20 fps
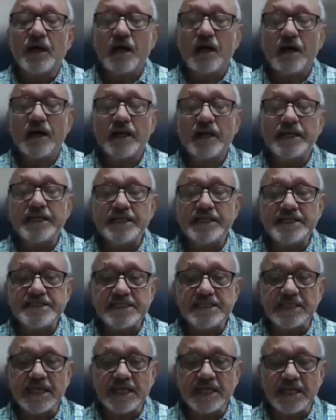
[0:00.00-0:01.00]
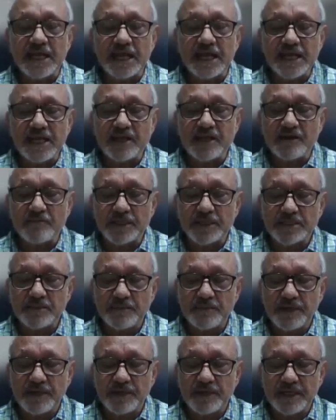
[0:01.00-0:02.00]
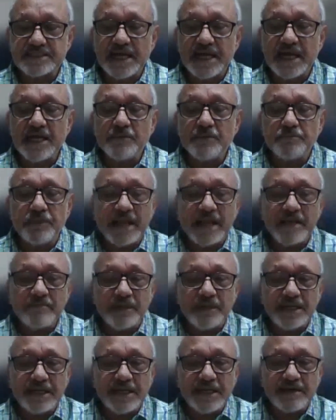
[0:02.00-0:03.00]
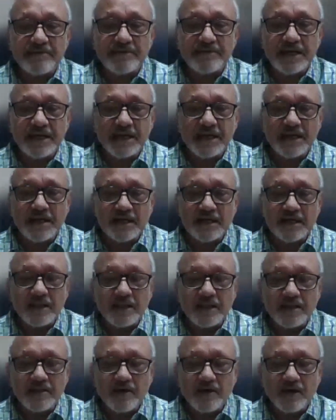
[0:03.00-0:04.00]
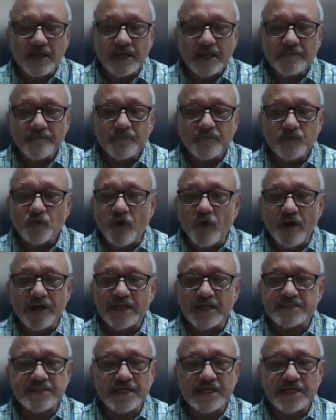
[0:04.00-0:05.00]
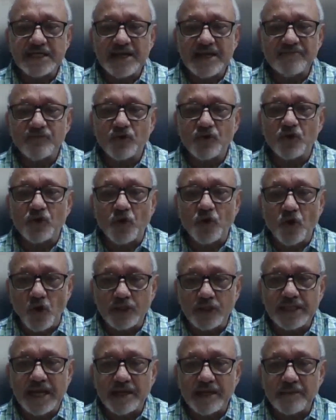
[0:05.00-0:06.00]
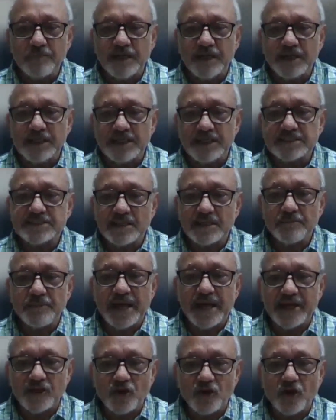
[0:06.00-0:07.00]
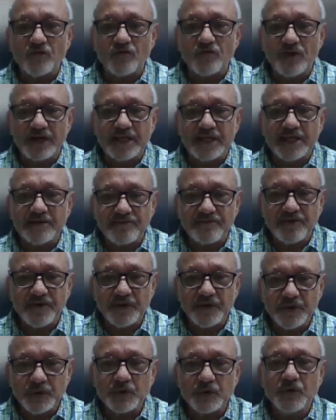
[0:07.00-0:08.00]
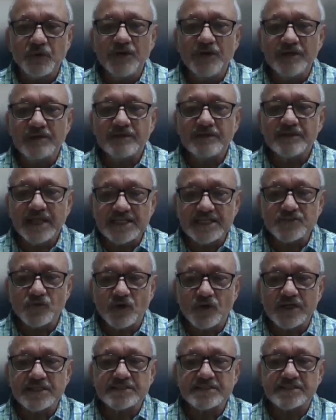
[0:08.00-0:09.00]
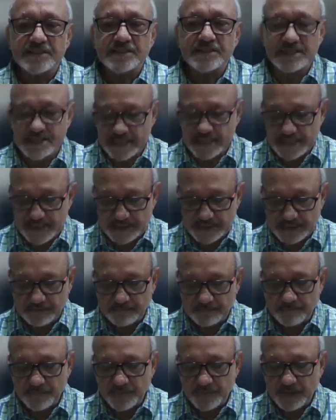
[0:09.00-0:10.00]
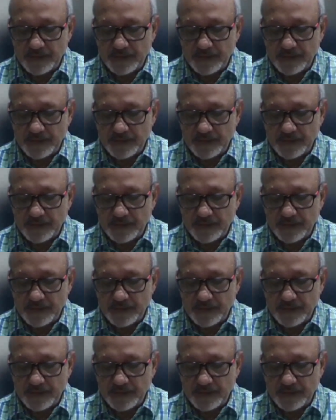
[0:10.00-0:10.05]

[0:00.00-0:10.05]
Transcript: in teaching and learning of mathematics at primary level. Okay, one doesn't have to know that, but it's in the background working for you. That is what is essential.